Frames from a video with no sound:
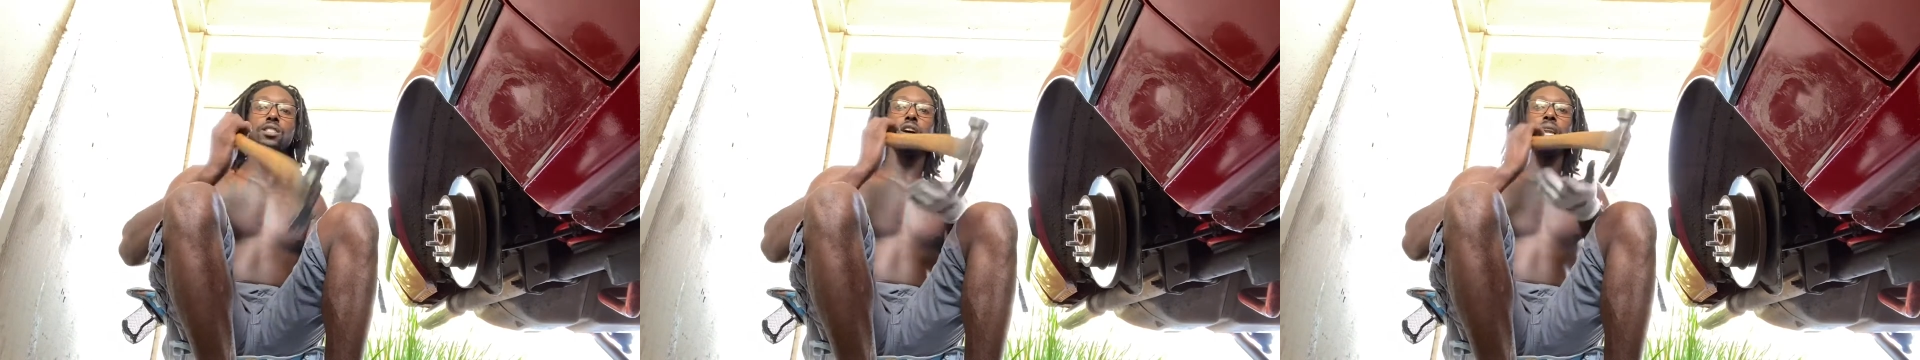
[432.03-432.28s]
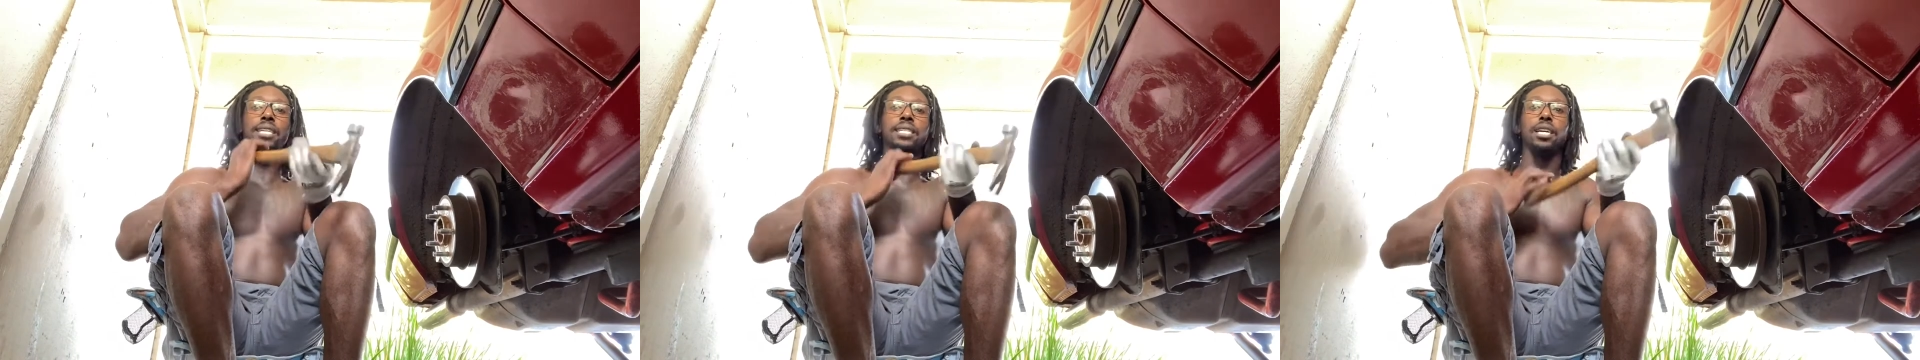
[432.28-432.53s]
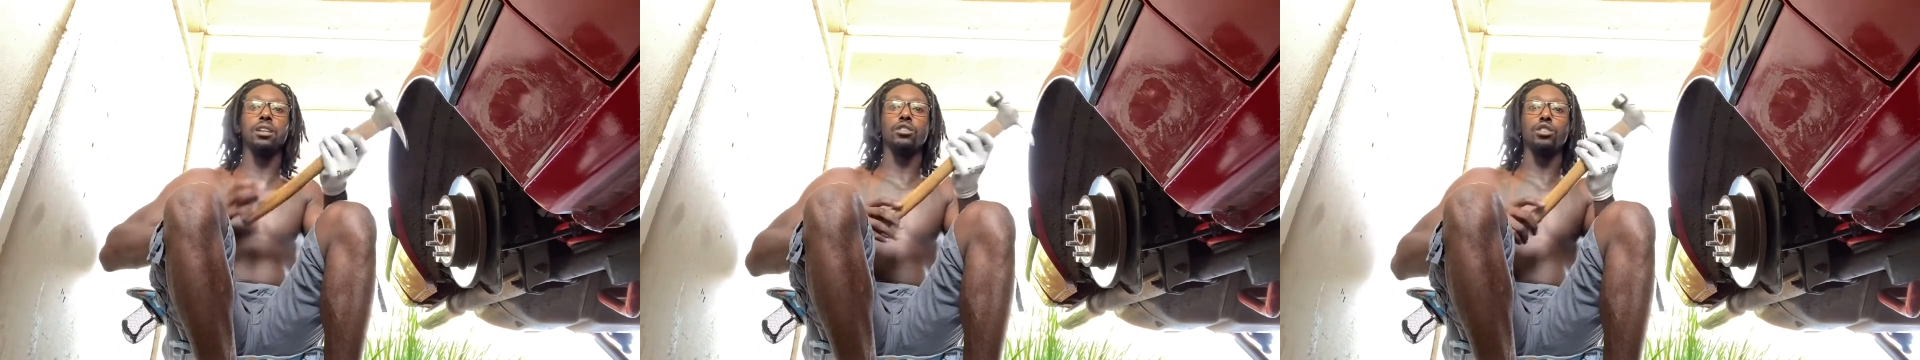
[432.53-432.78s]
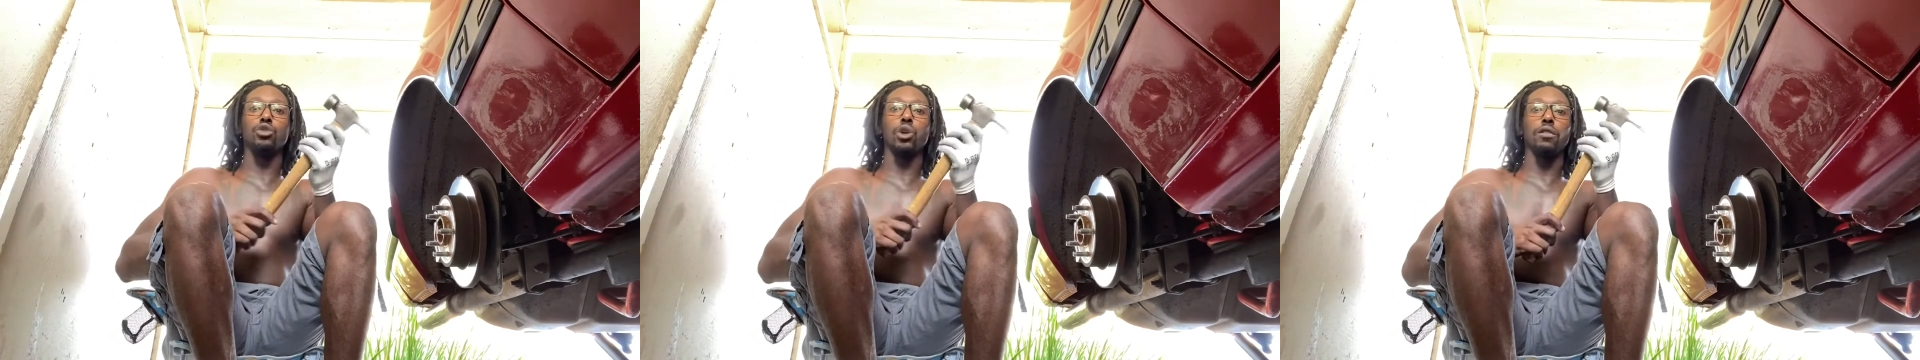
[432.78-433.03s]
all I did on
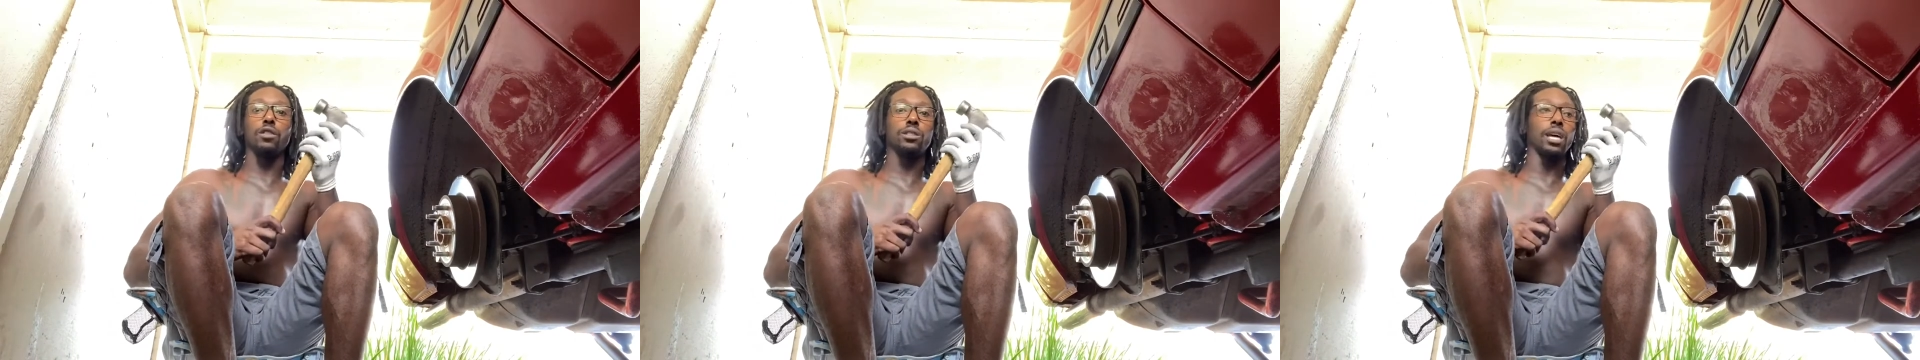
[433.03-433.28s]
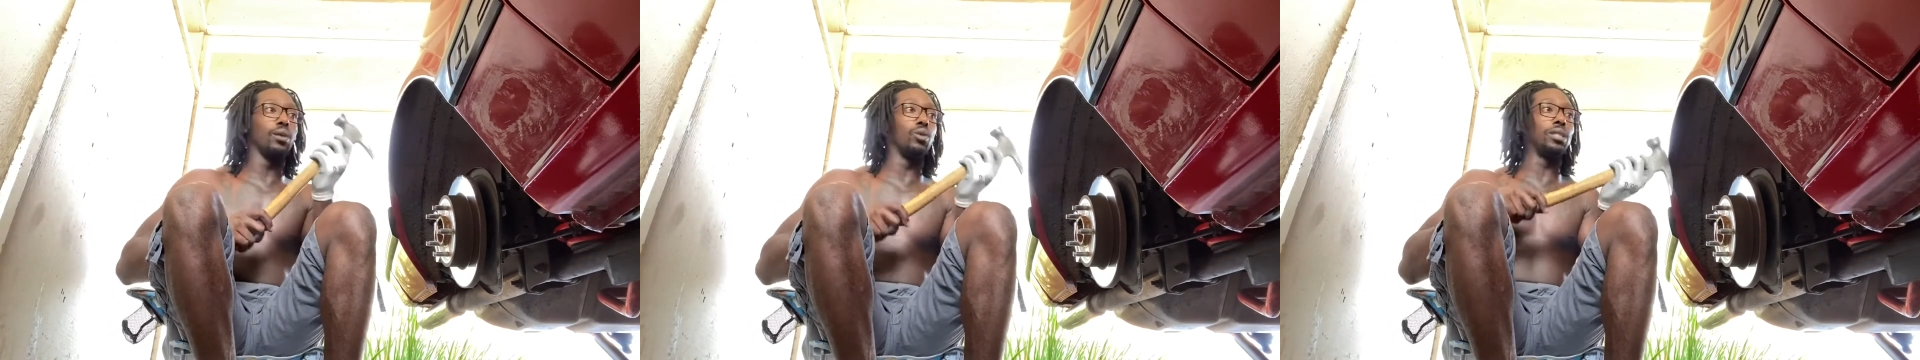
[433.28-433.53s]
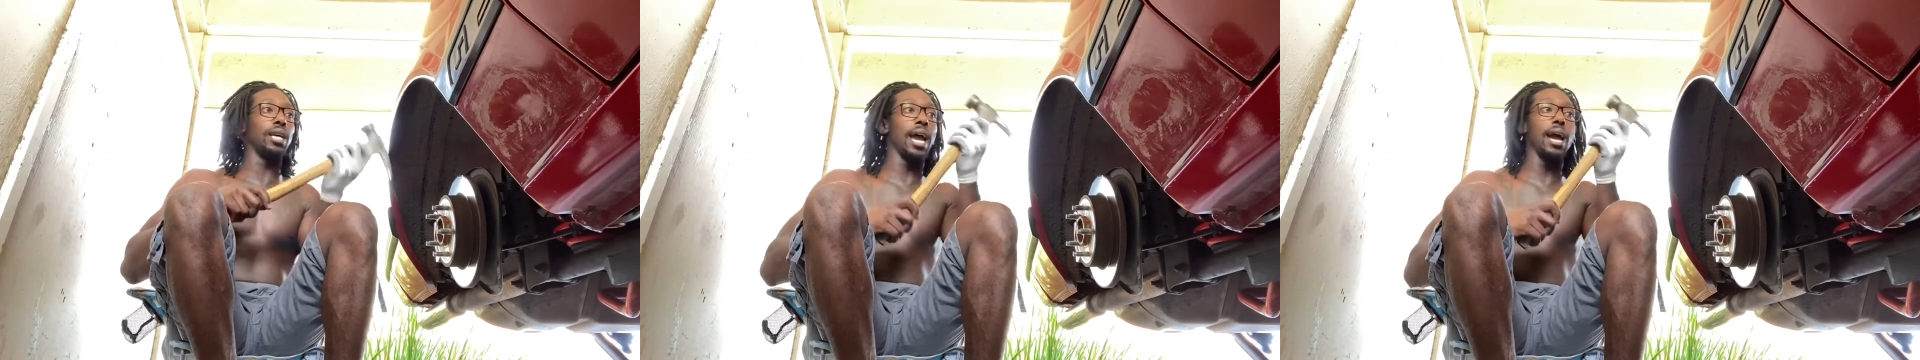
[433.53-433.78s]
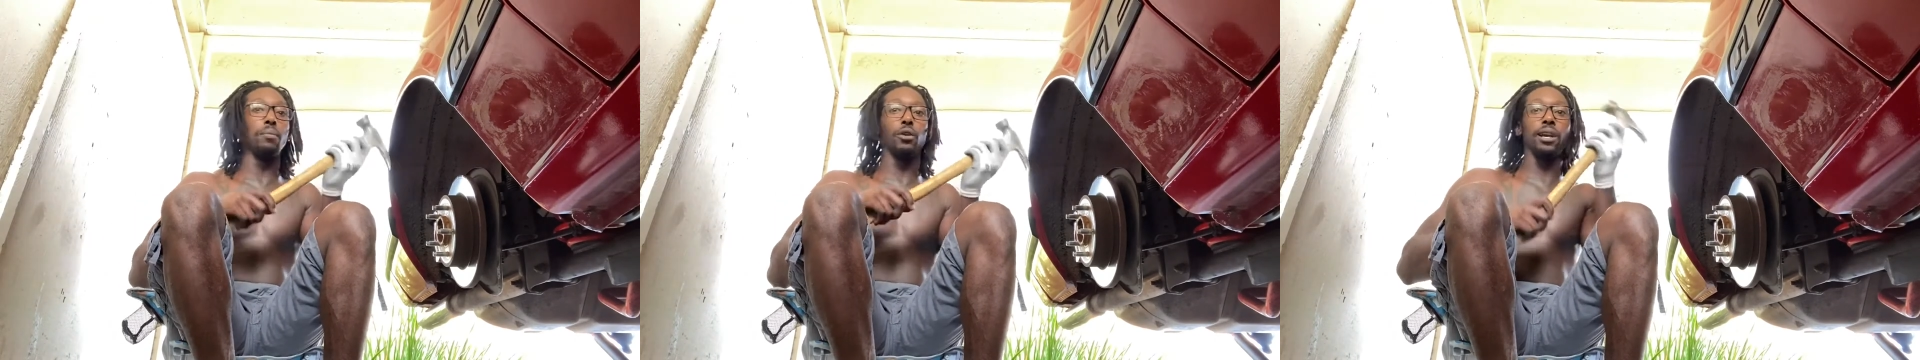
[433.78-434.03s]
the driver's side was
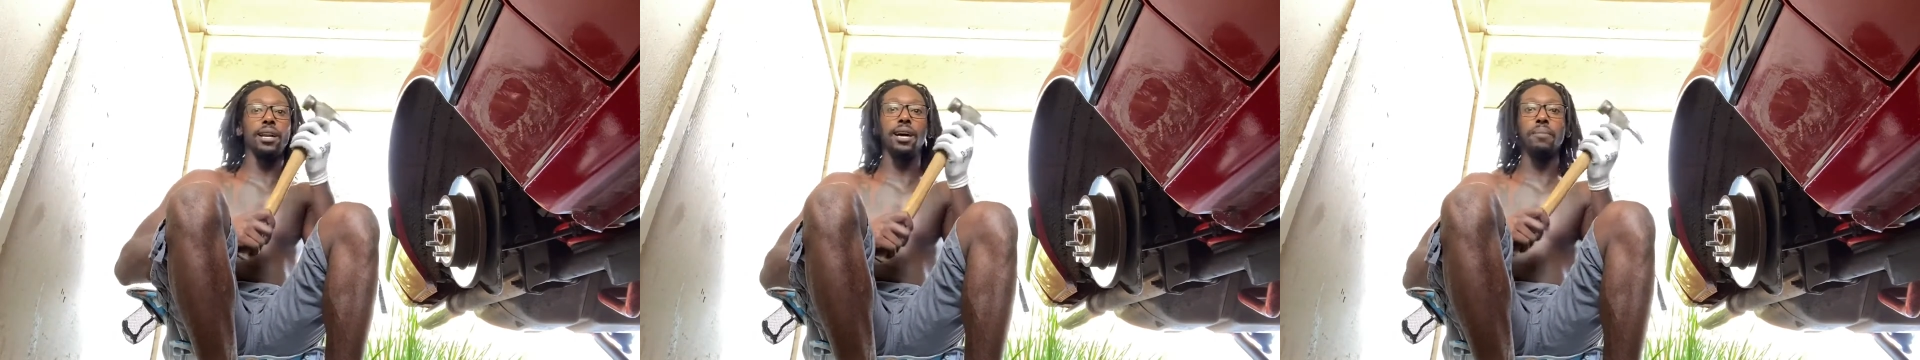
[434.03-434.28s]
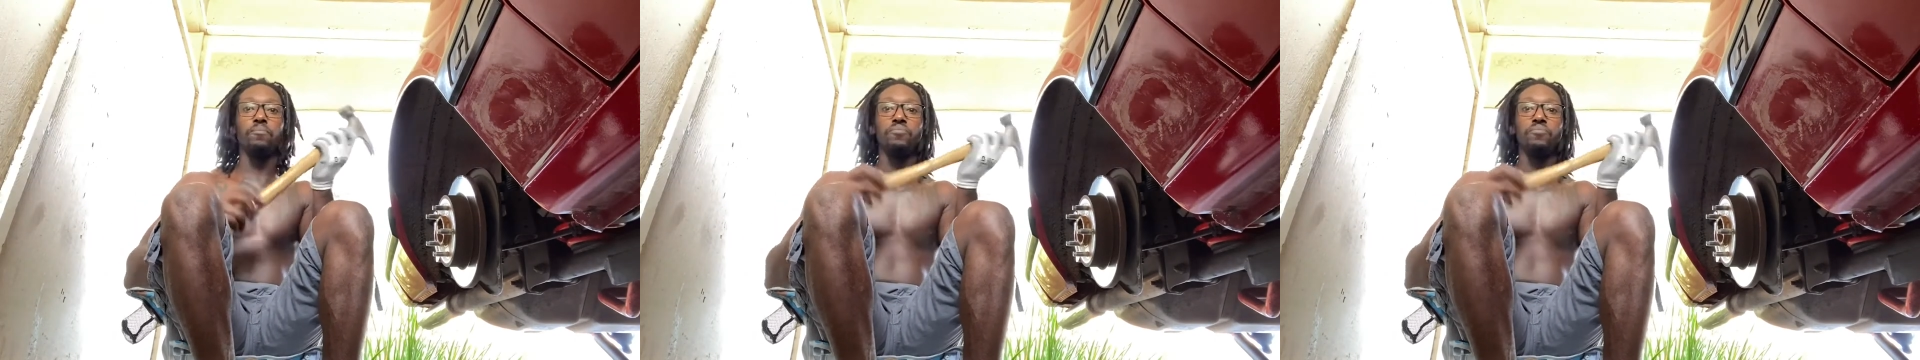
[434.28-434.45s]
hammer it up